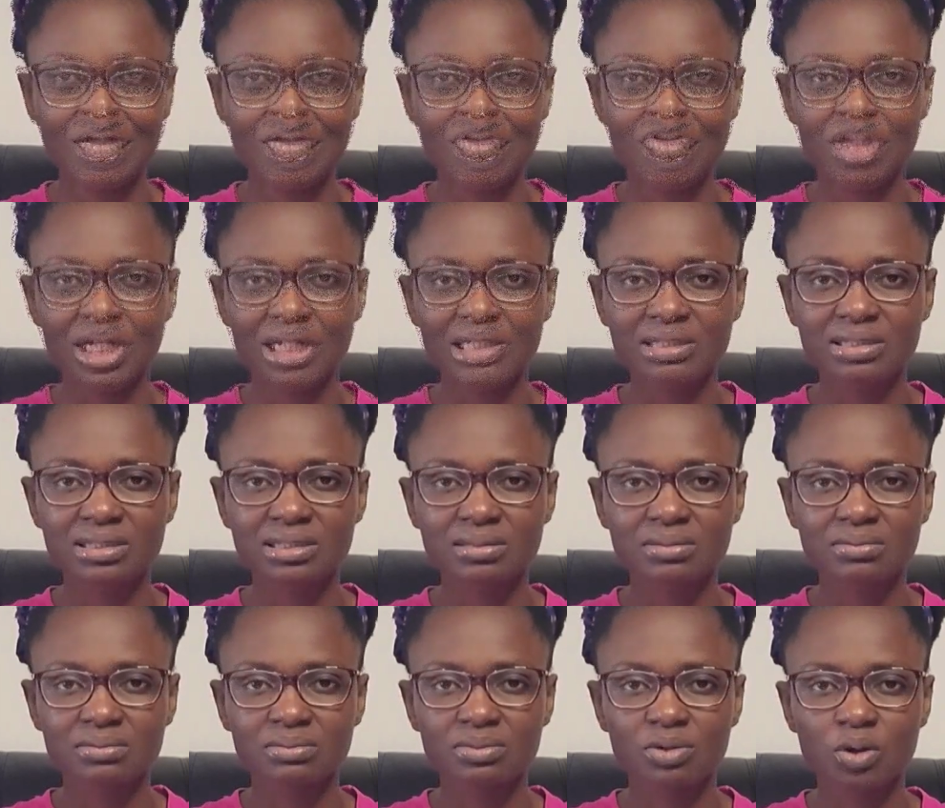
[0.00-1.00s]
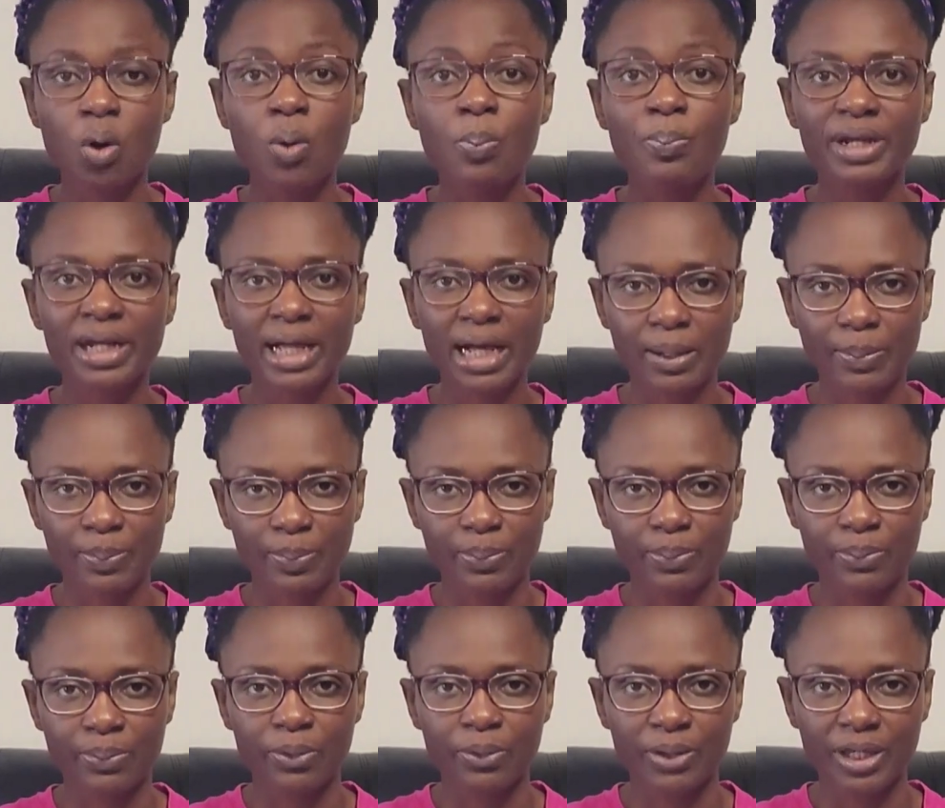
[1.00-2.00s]
Just open up,
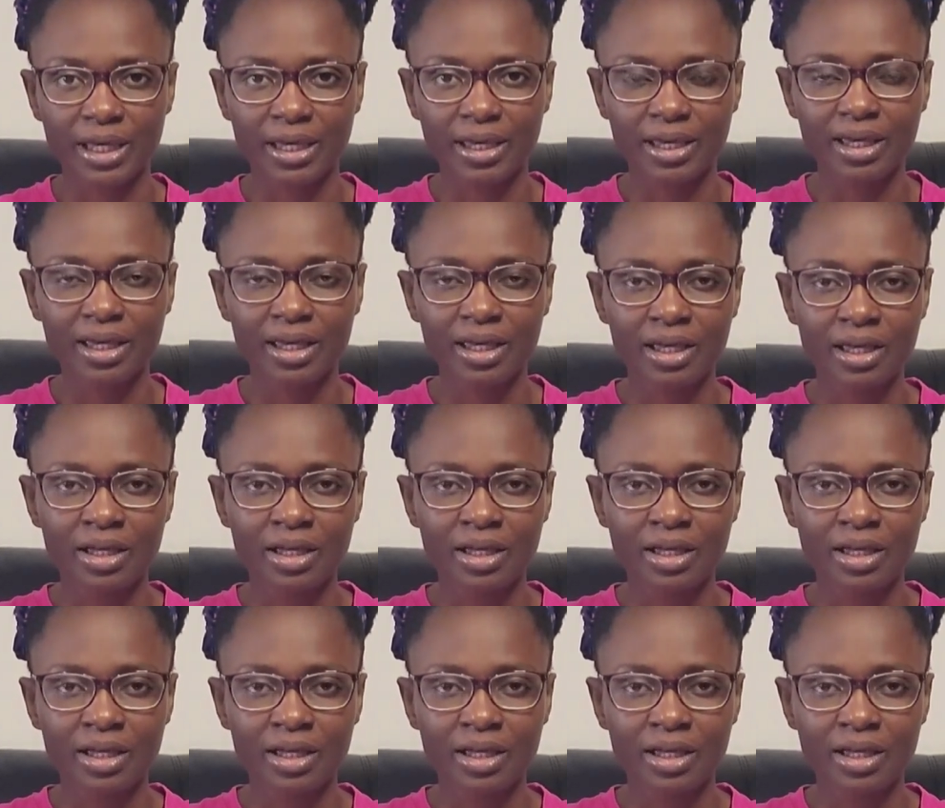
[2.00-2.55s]
okay?